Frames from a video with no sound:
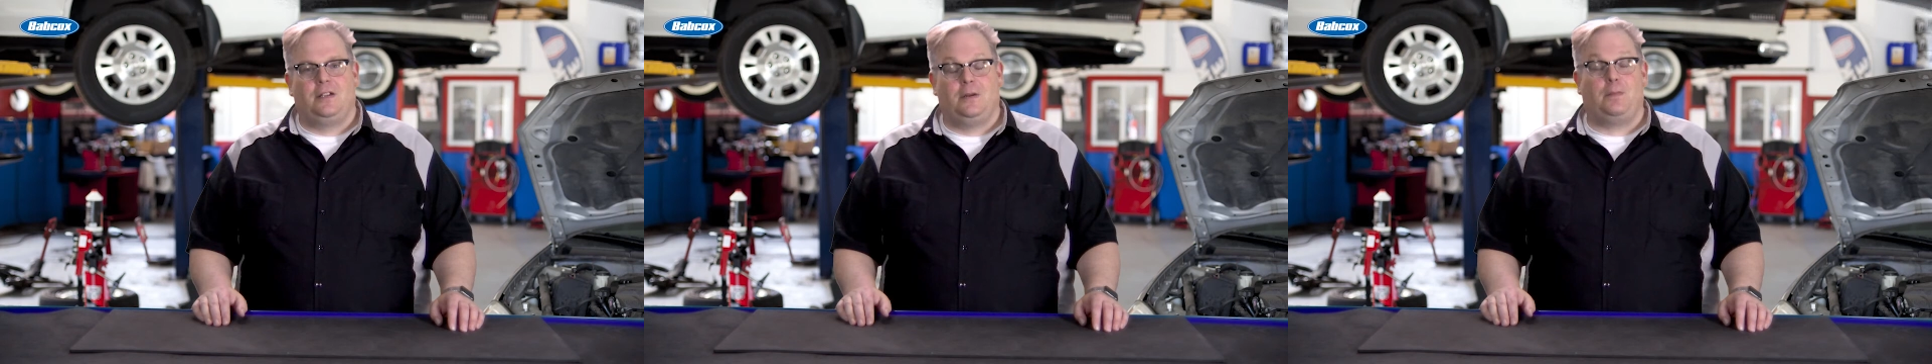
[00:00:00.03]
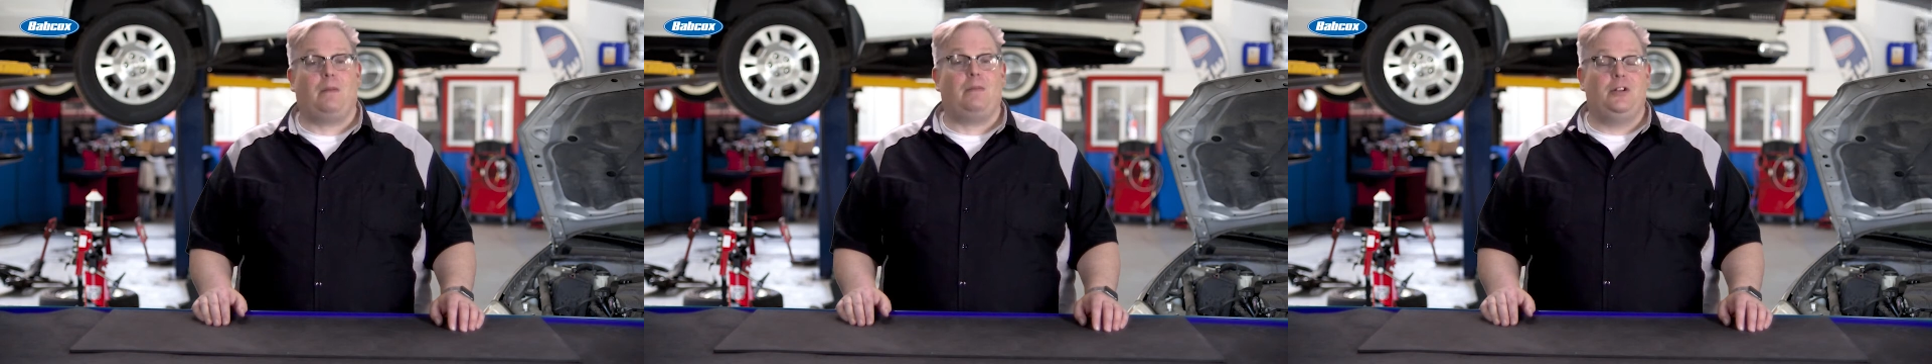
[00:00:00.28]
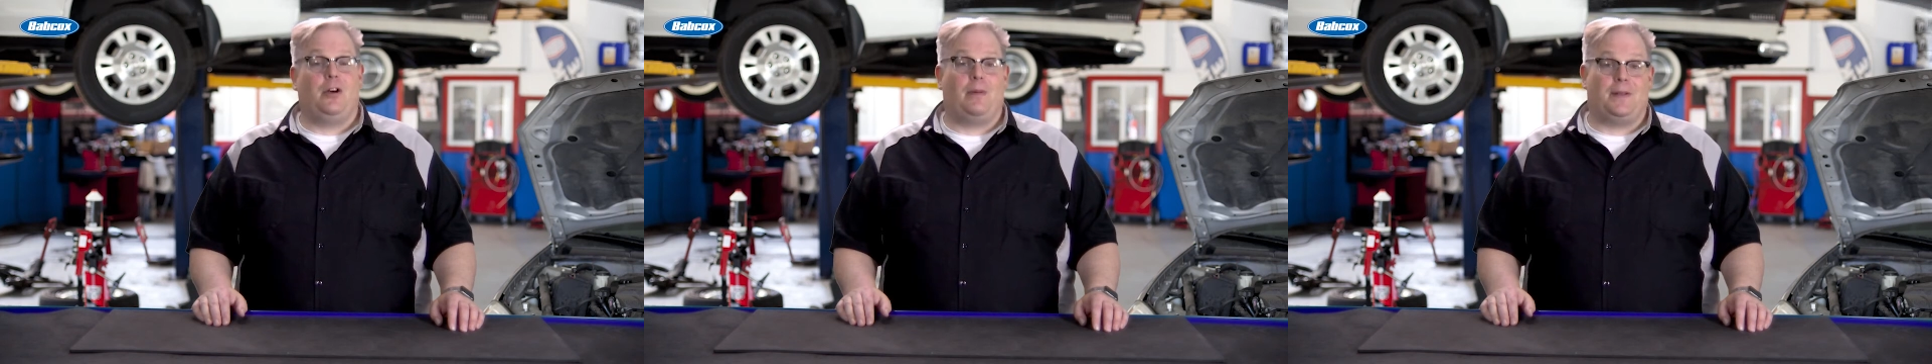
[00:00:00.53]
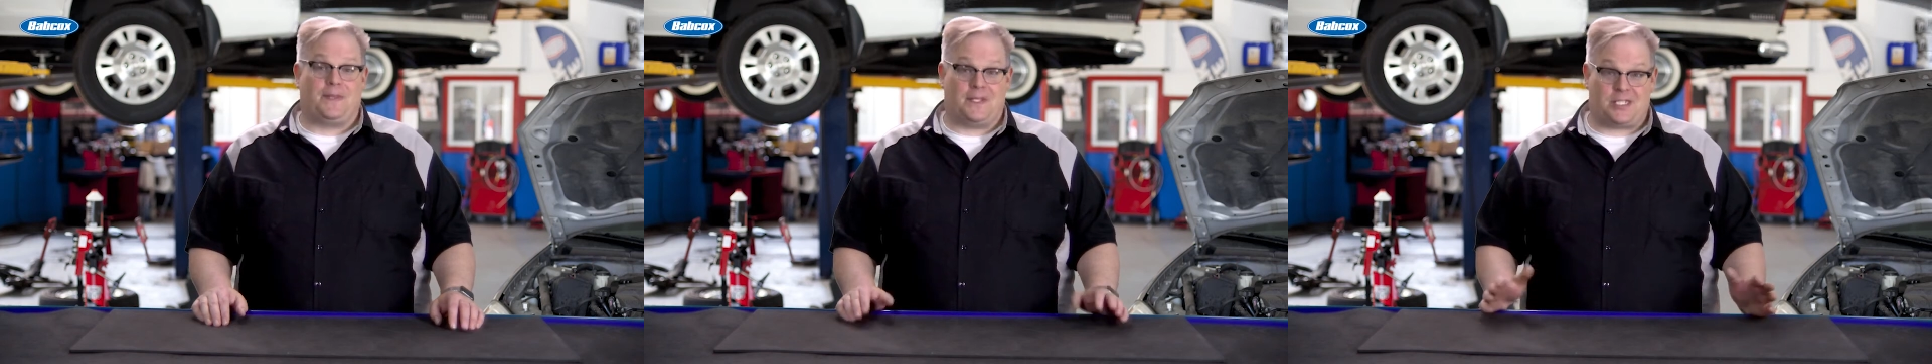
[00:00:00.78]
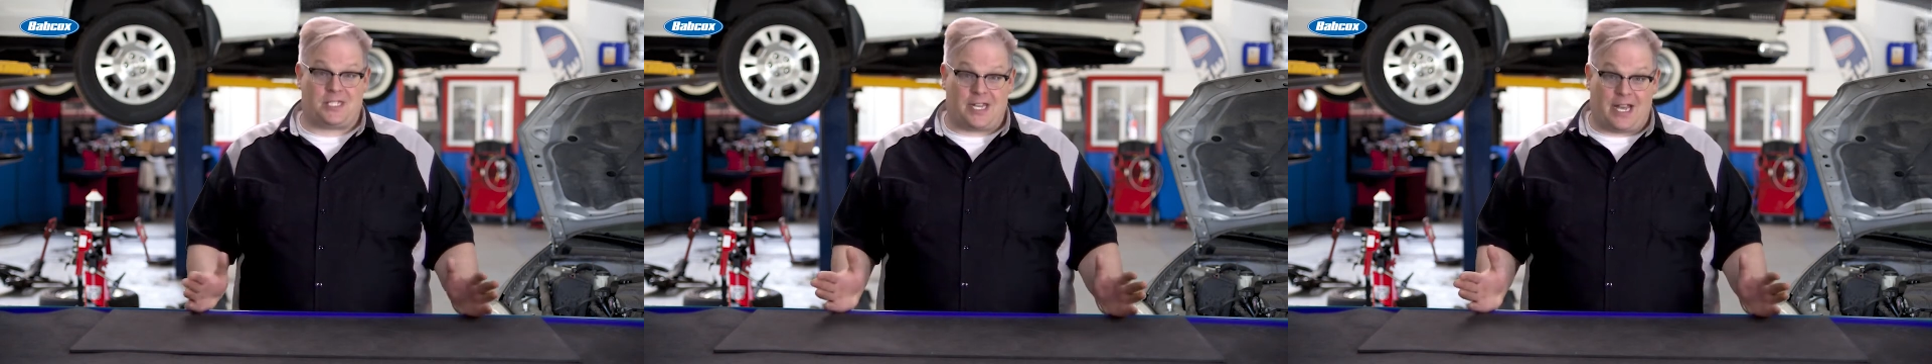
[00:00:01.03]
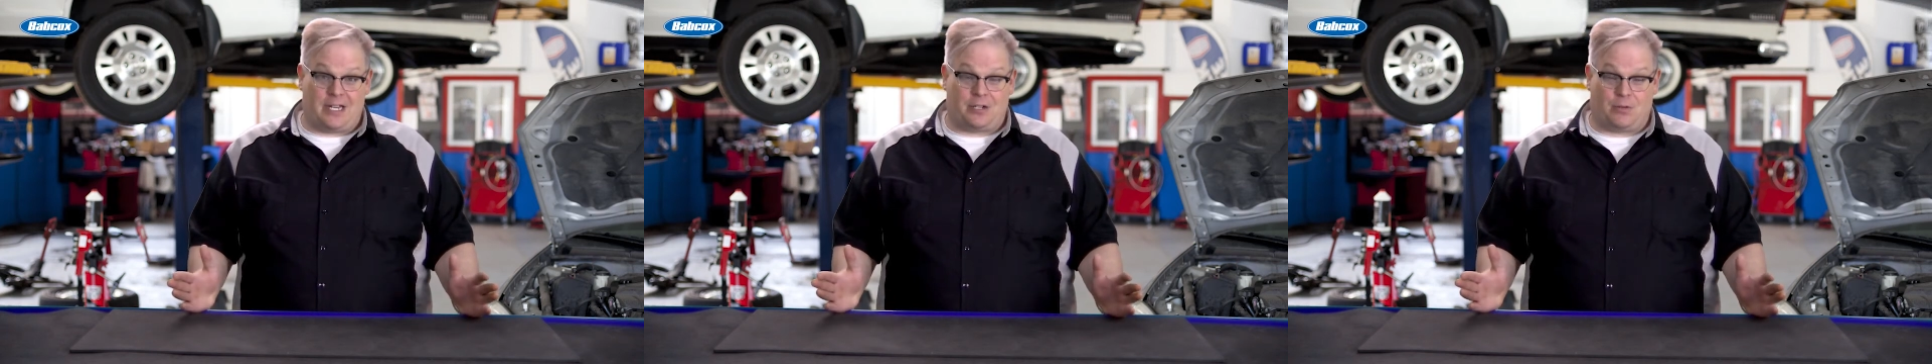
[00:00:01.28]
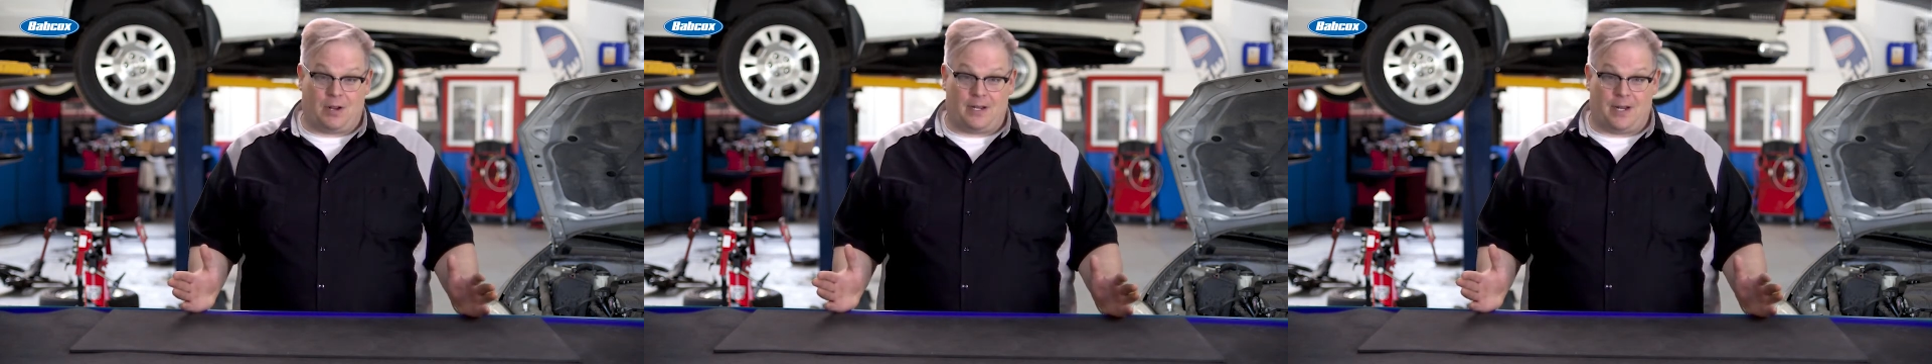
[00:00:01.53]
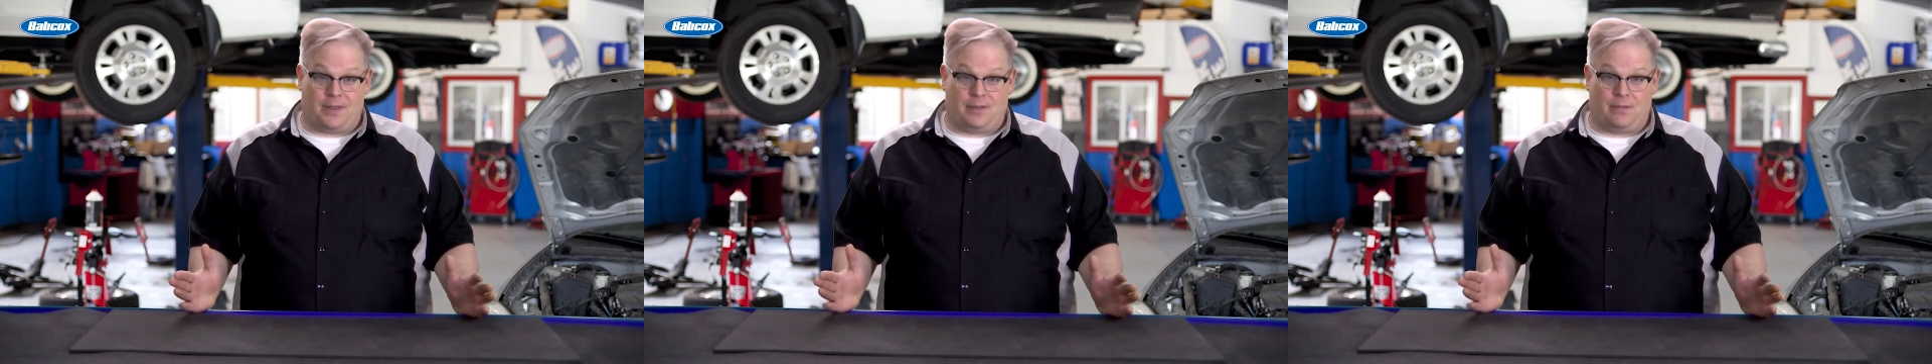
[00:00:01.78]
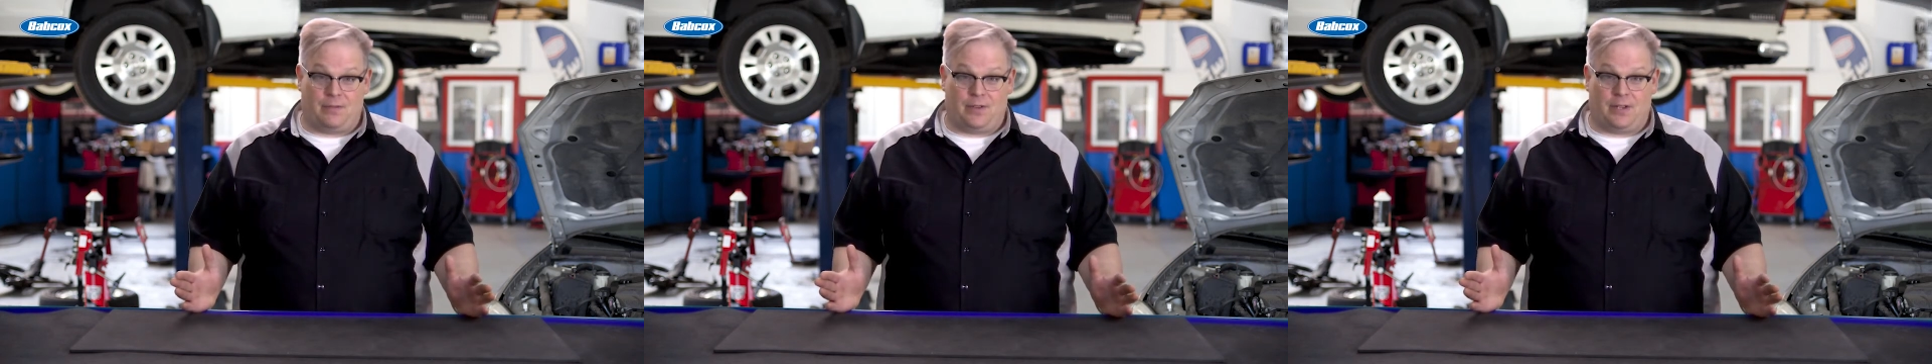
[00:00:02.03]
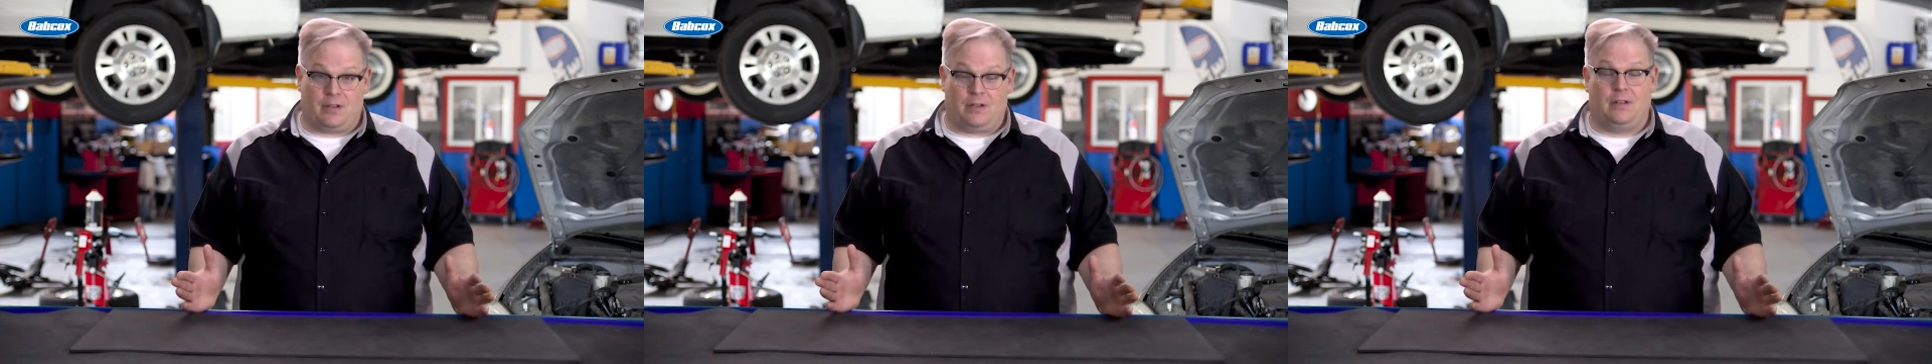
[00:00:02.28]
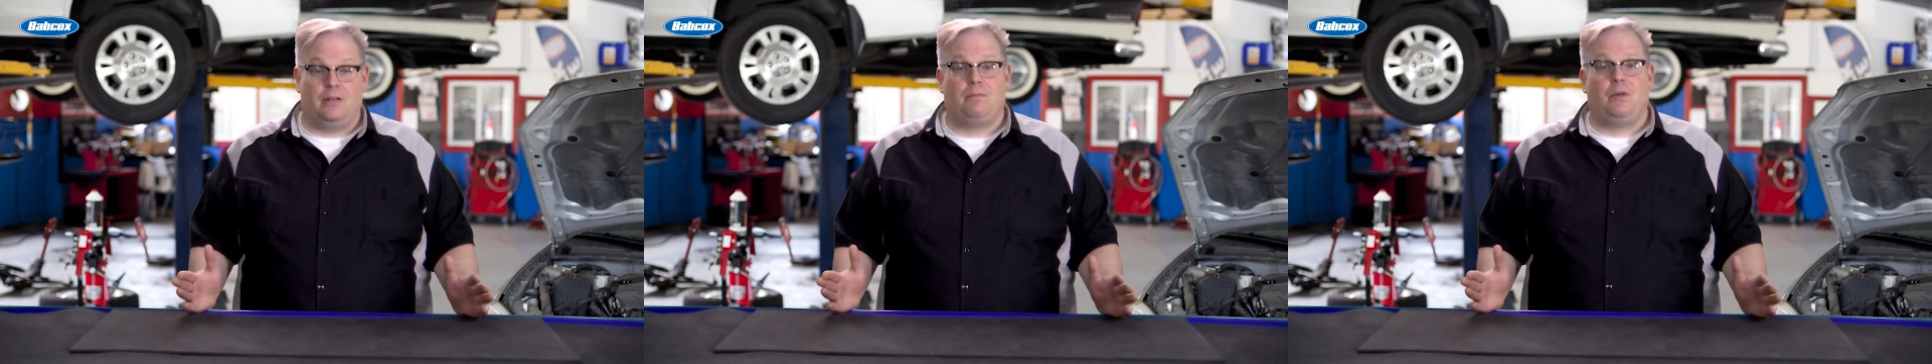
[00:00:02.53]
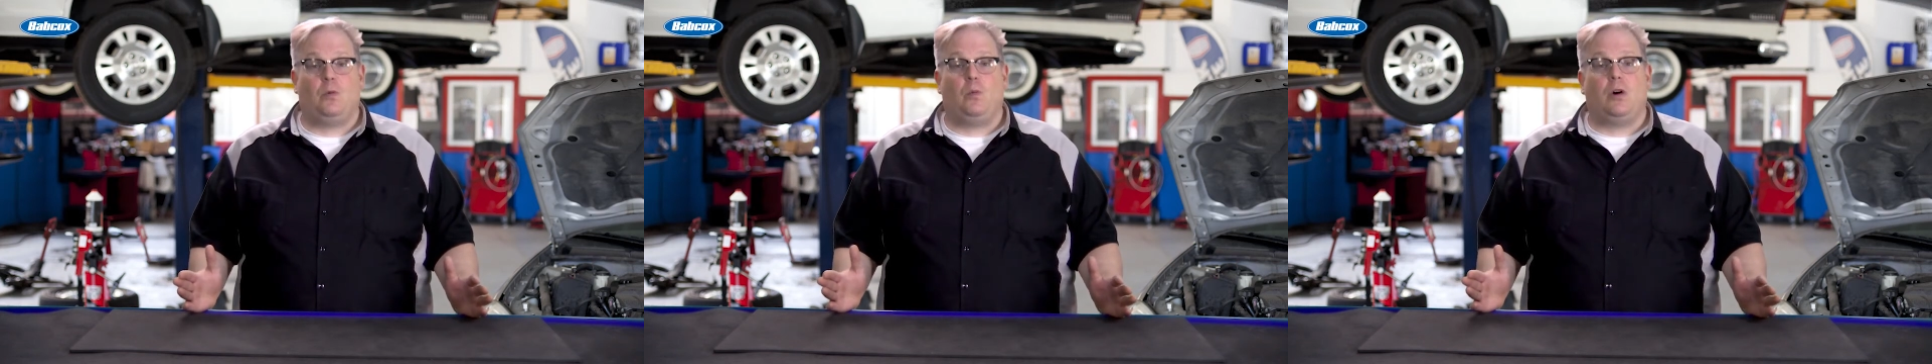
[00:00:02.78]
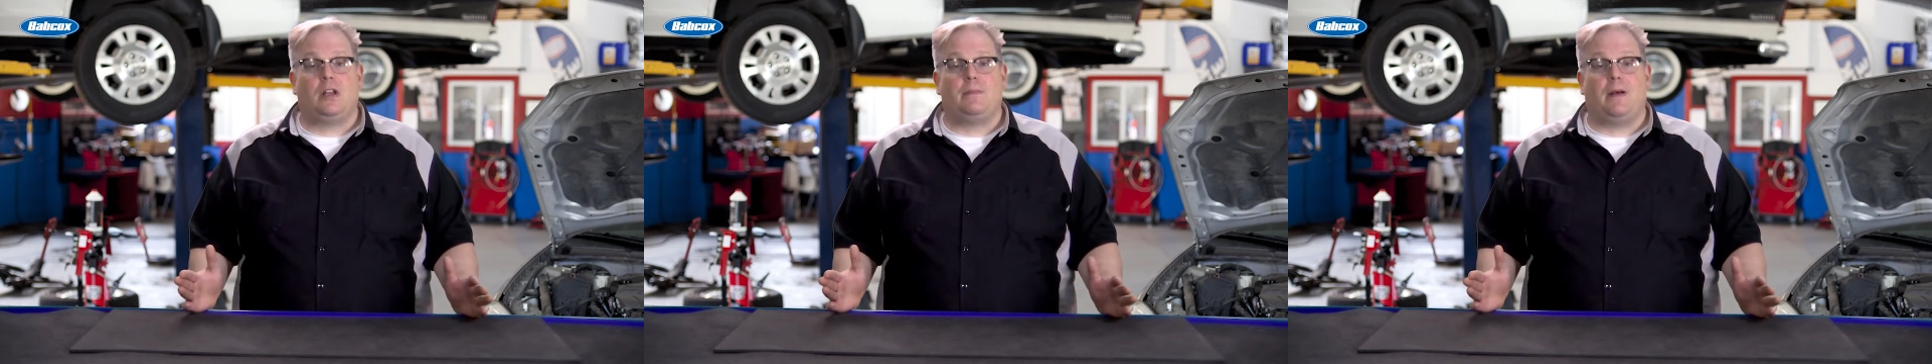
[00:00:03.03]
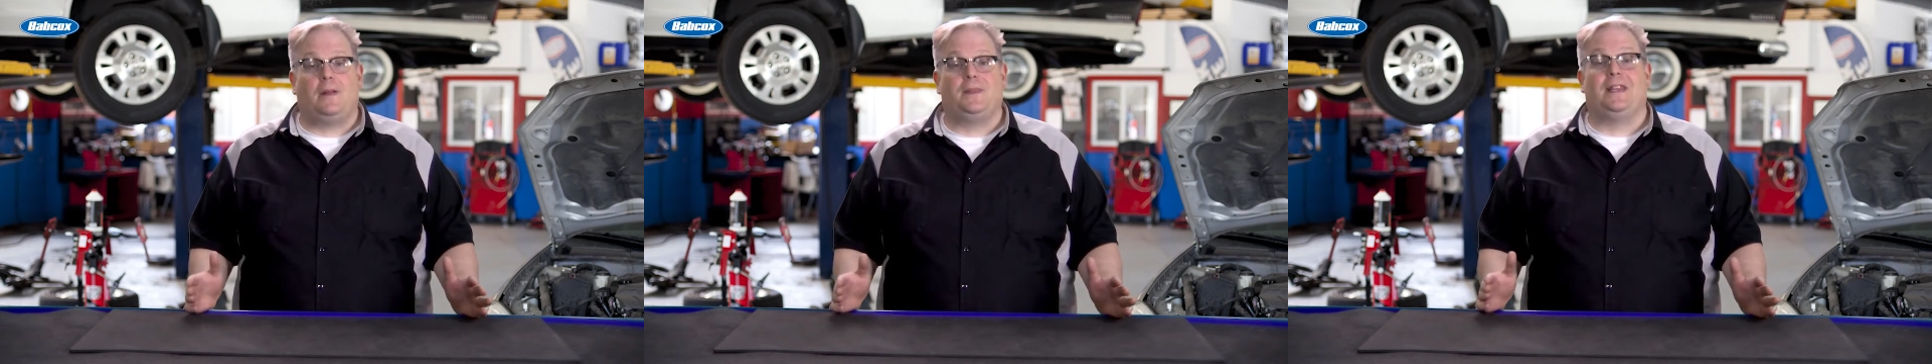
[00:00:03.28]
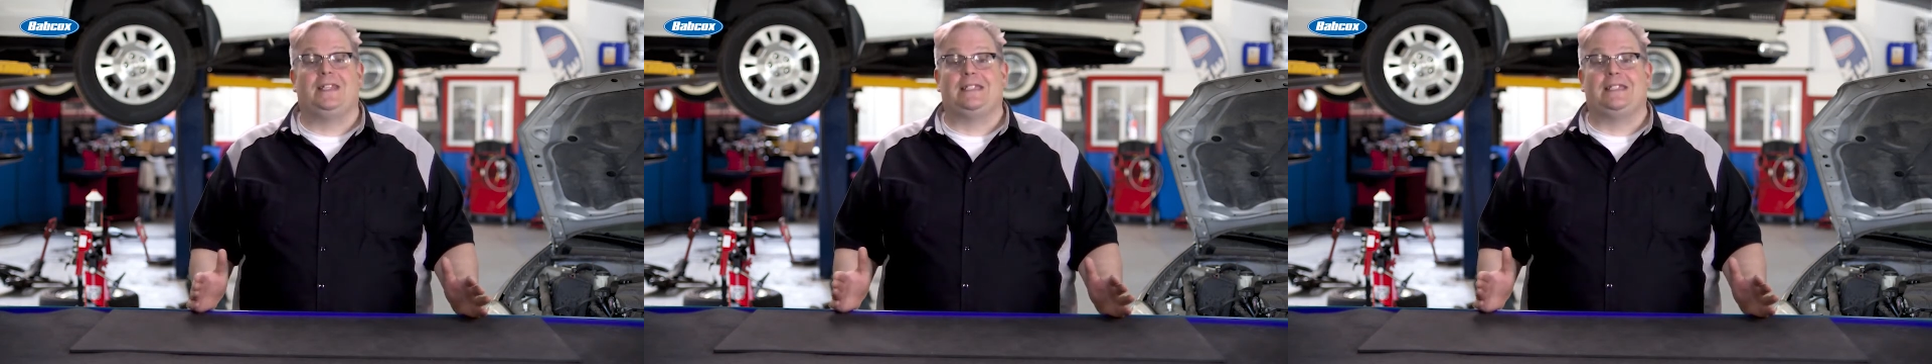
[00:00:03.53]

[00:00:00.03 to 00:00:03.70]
You probably know about the static ride height of a vehicle, but what about the